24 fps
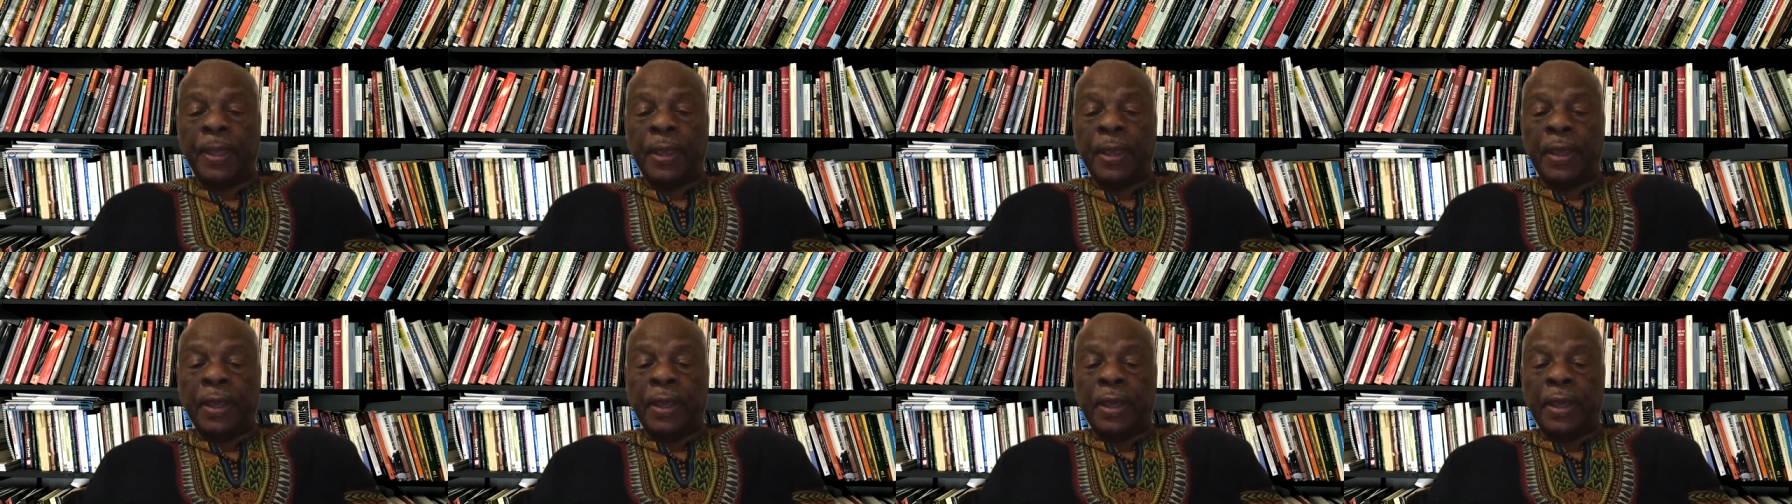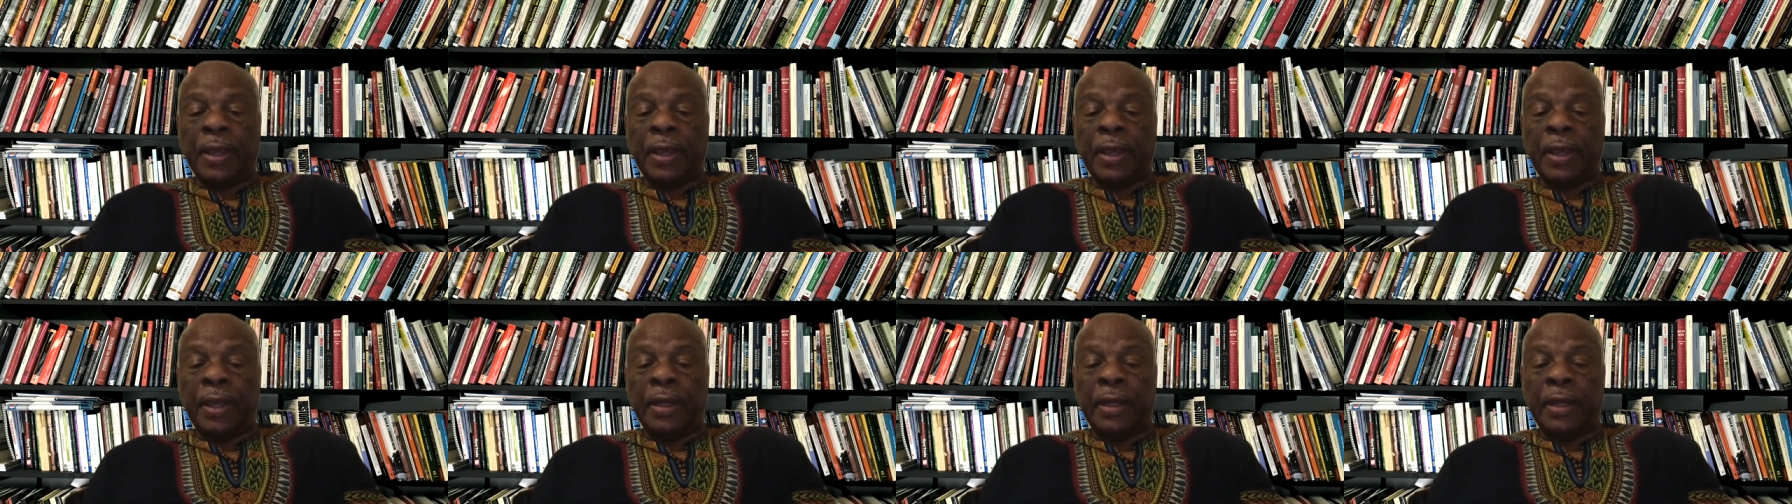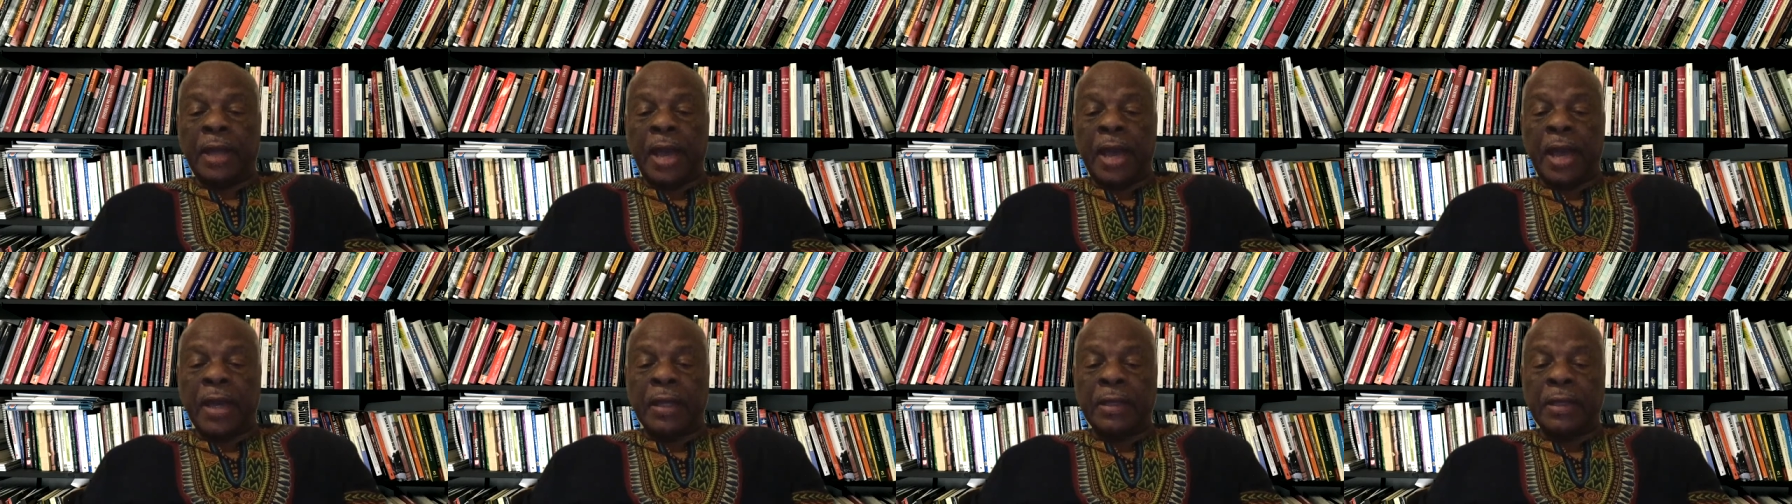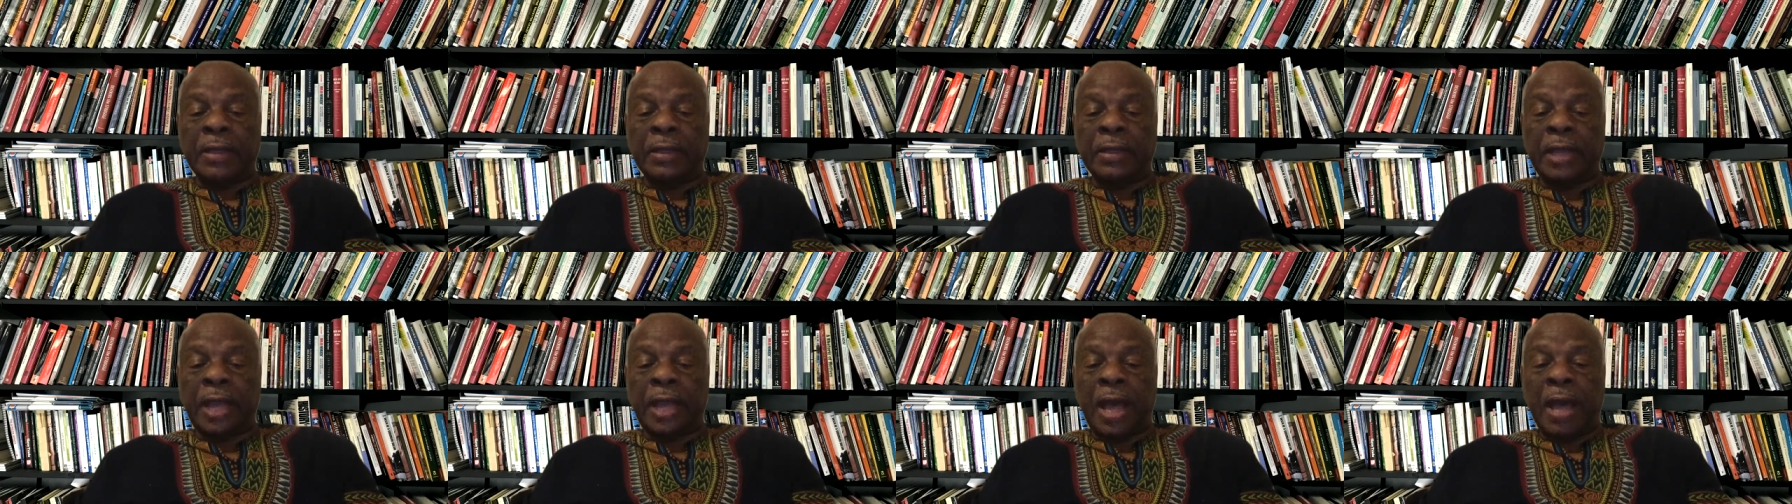in Addis
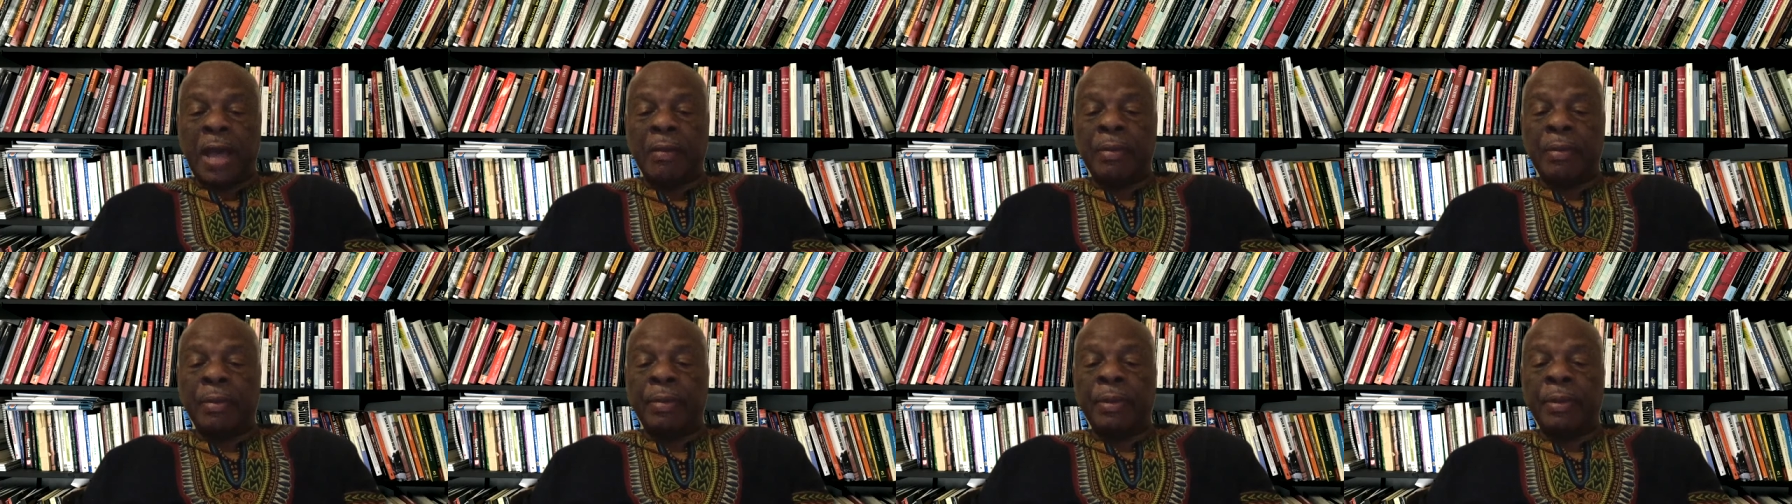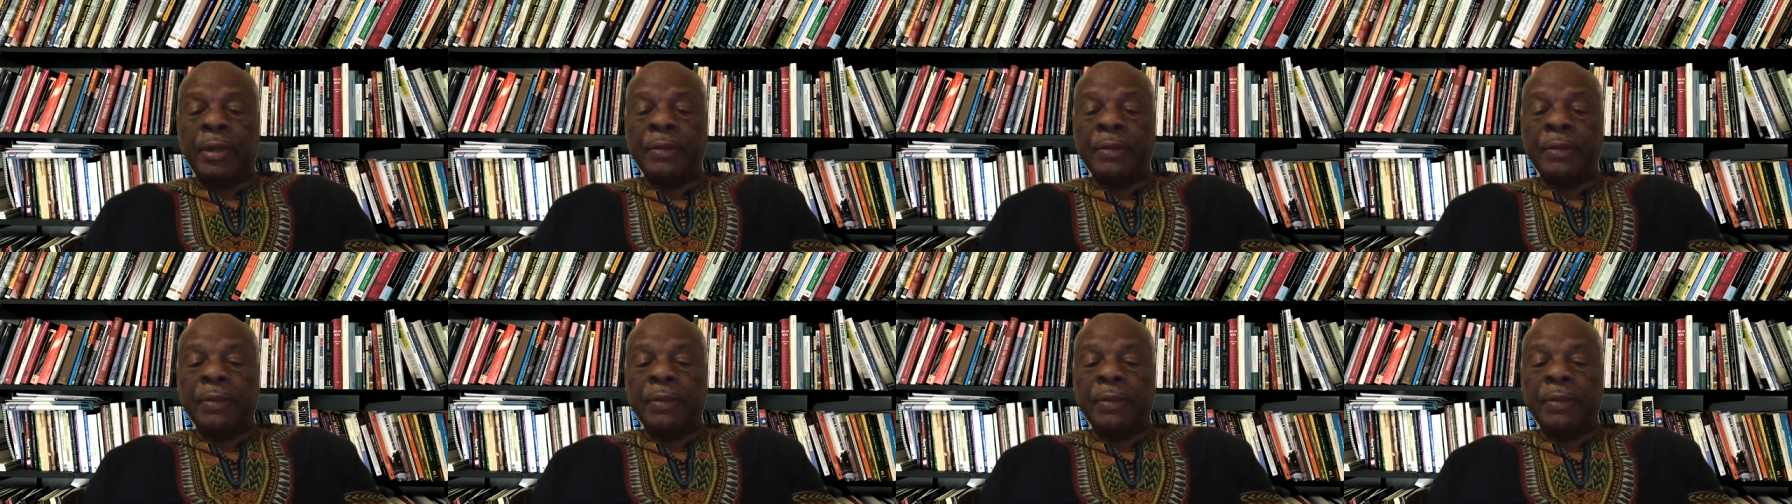Ababa,